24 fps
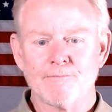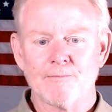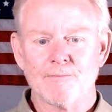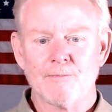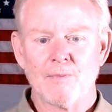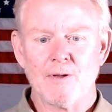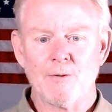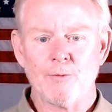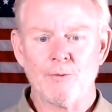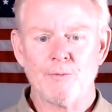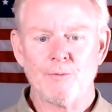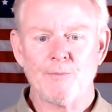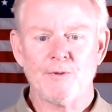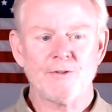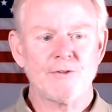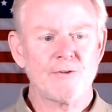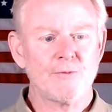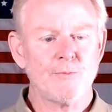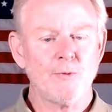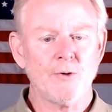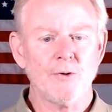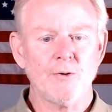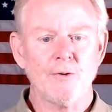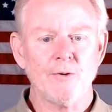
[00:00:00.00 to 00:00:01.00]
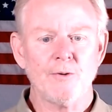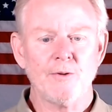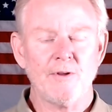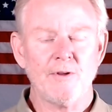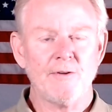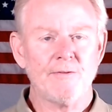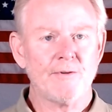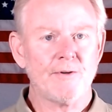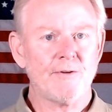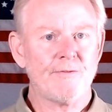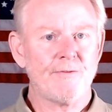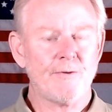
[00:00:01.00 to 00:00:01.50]
It would be smooth
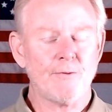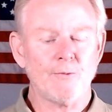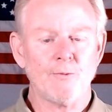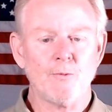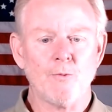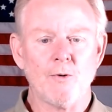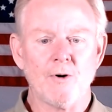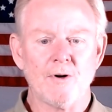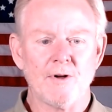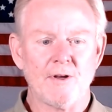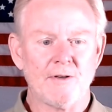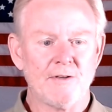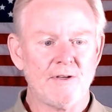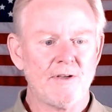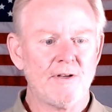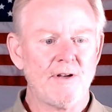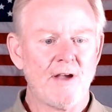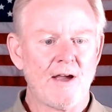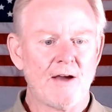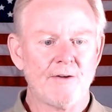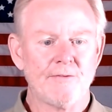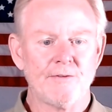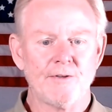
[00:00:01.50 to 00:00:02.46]
even if it did have